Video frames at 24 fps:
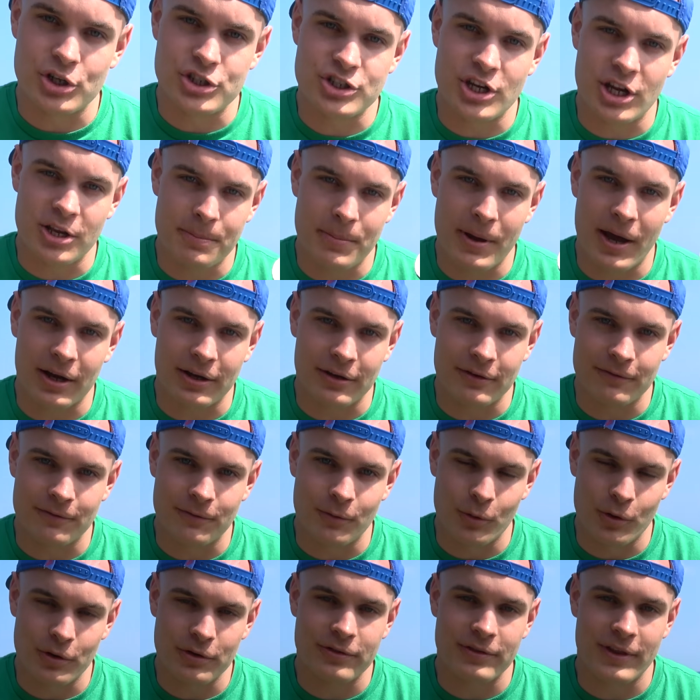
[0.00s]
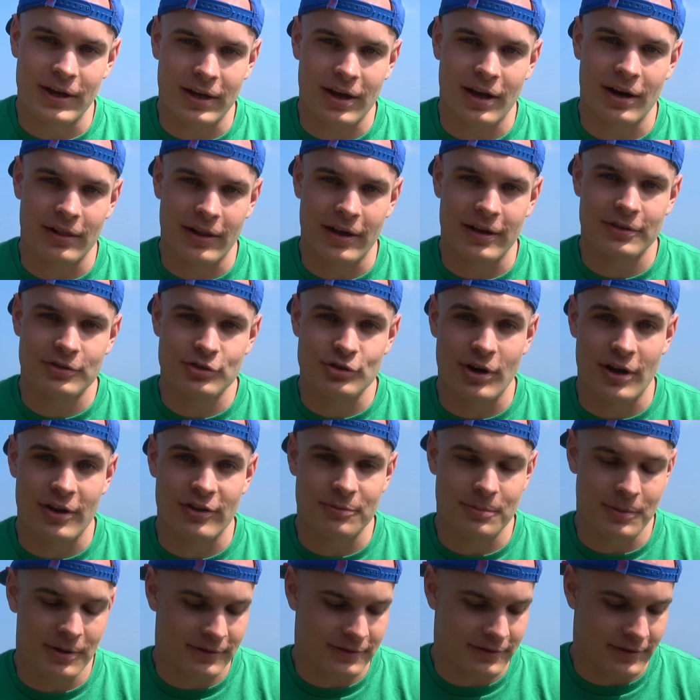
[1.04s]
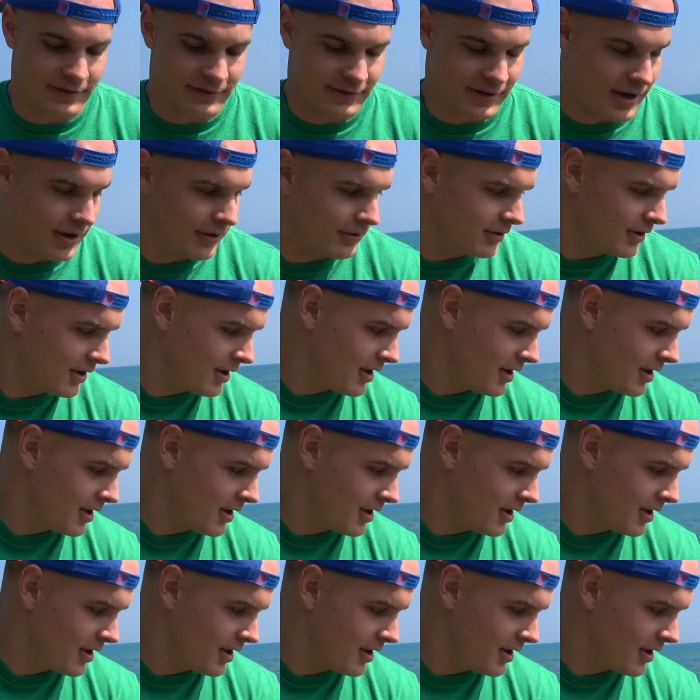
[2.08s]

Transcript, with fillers: shake back and forth and that kind of like transmits the sound.